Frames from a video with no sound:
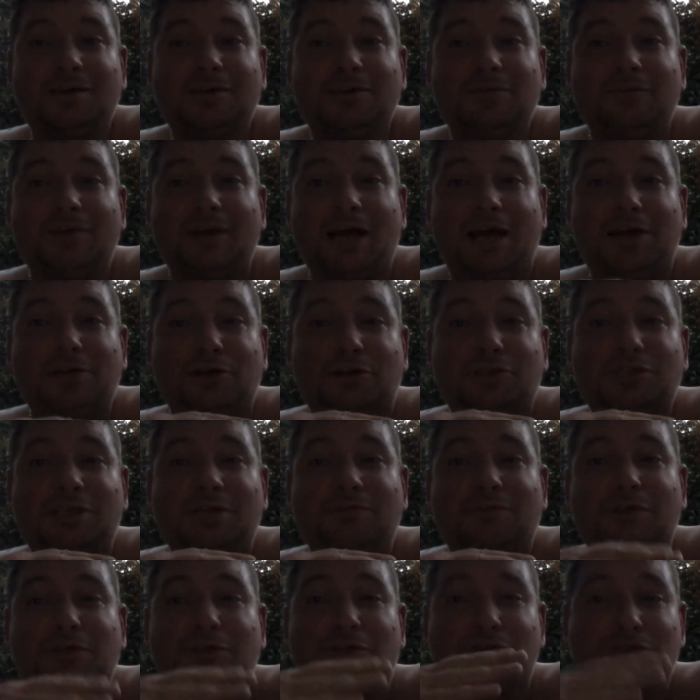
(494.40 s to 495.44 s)
They are not
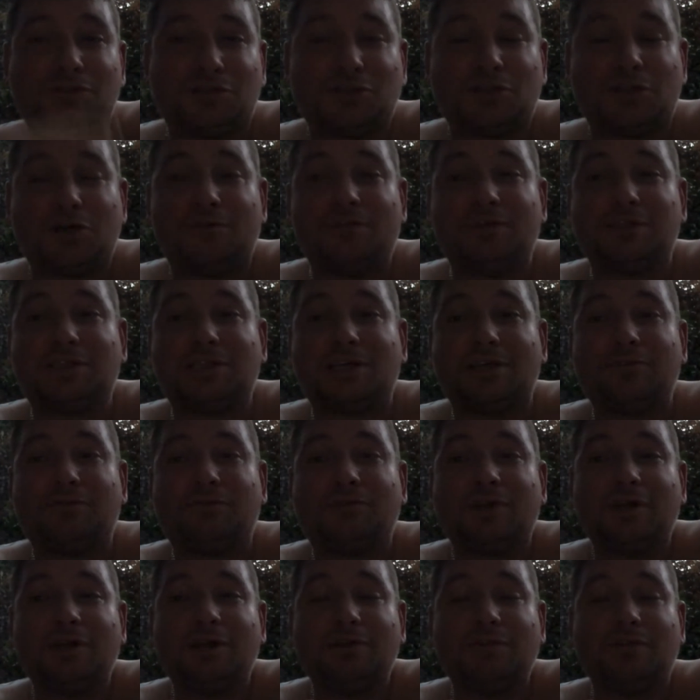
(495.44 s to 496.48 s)
even conservative.
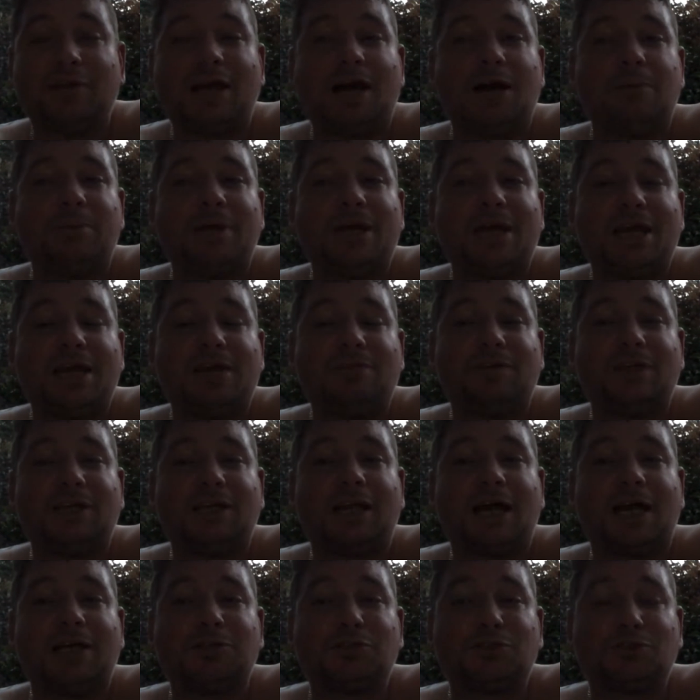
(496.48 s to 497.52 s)
They are behaving
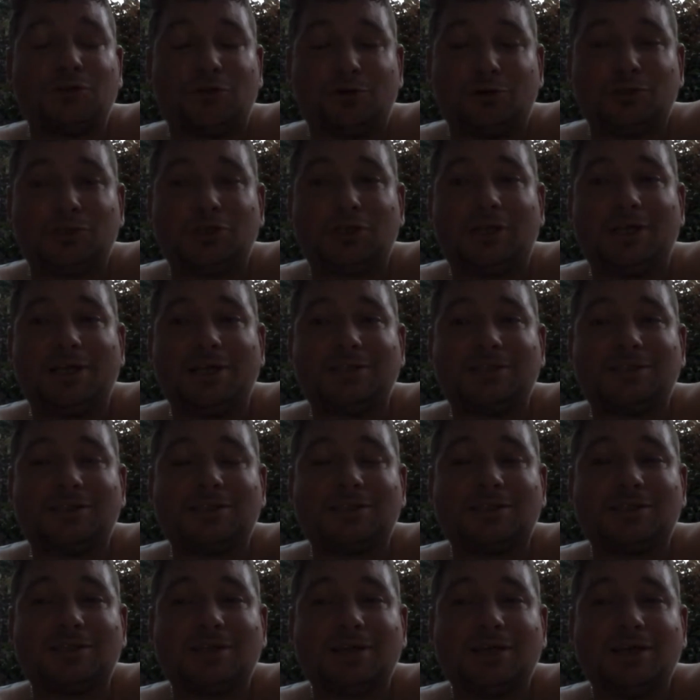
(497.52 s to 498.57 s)
like
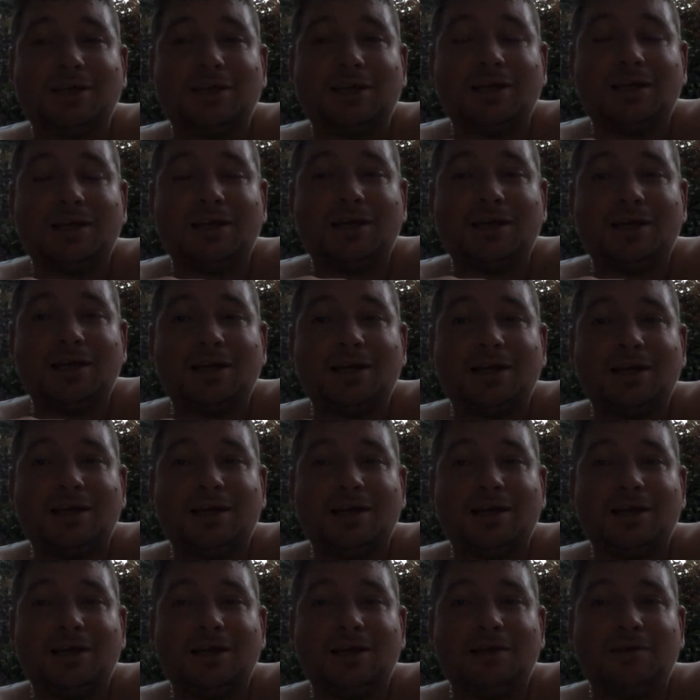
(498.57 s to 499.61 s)
socialists.
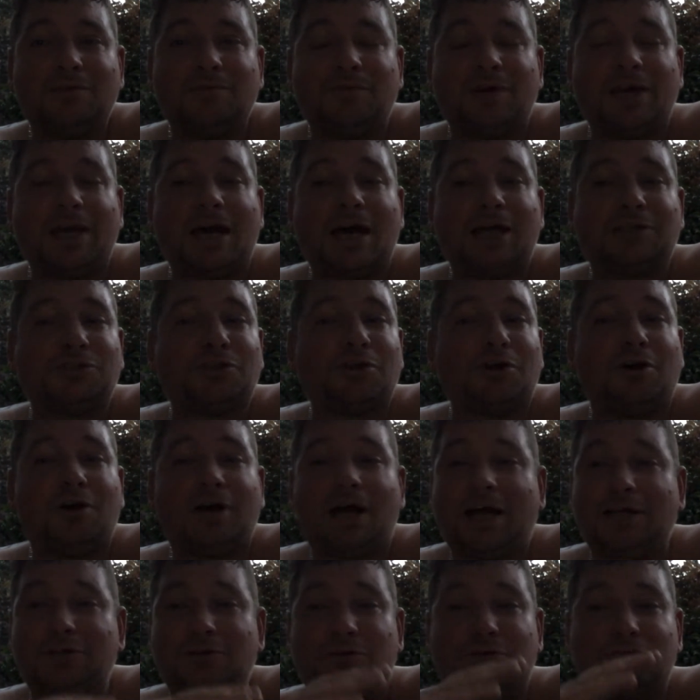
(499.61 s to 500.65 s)

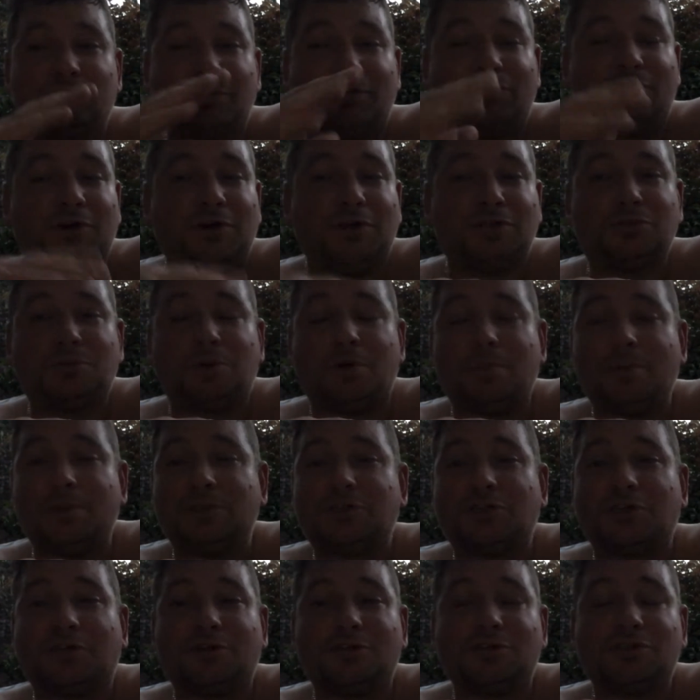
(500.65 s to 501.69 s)
I don't refer to them as
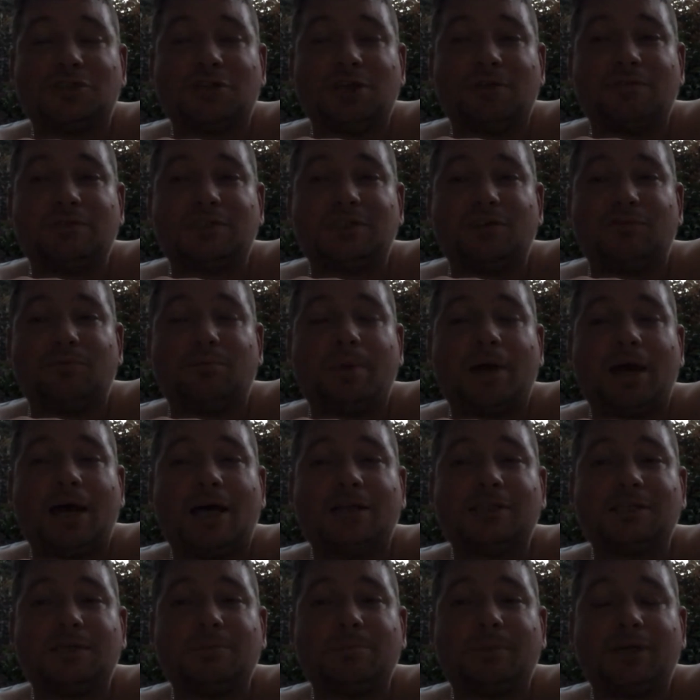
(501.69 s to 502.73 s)
the Conservative
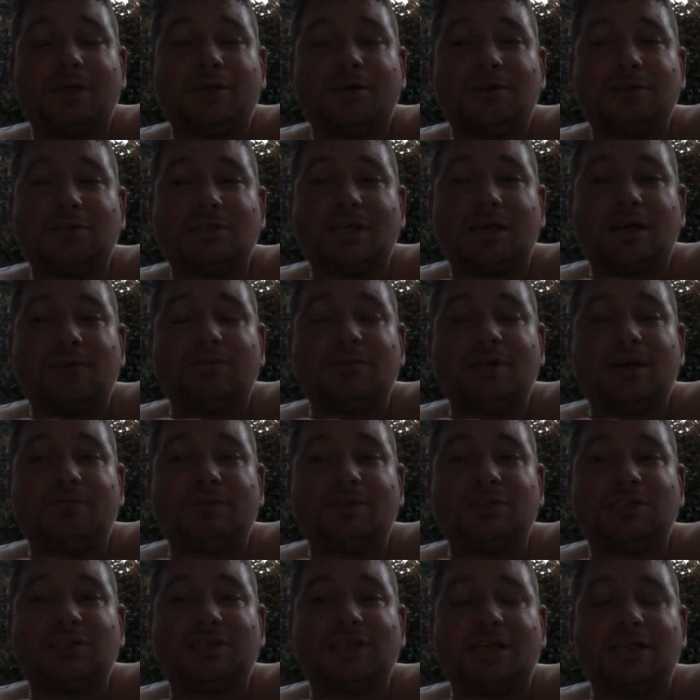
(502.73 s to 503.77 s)
Party because they have
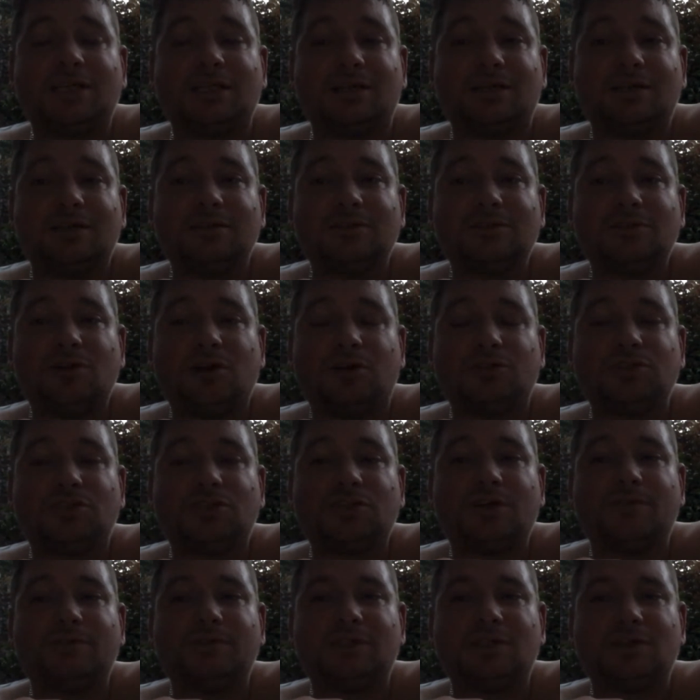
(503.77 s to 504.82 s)
never seen
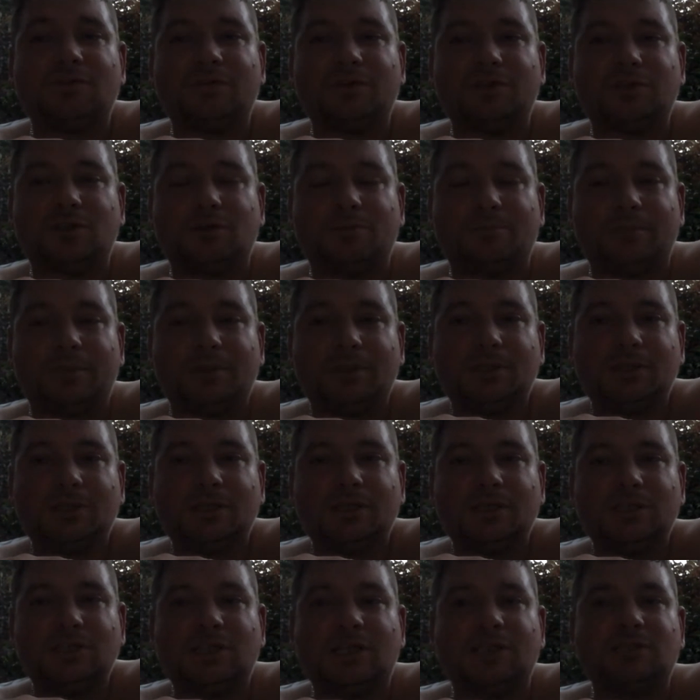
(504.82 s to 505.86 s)
conservatism
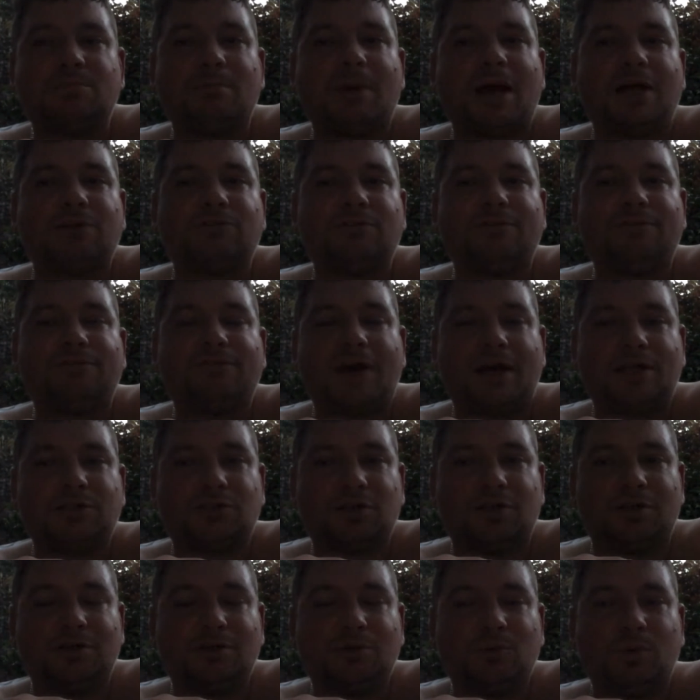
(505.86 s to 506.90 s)
since Margaret
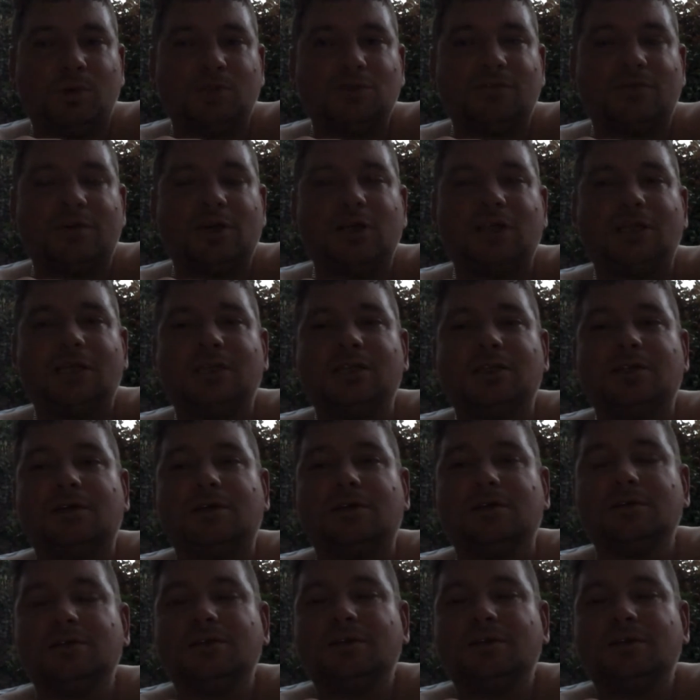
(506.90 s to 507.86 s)
Thatcher was their leader.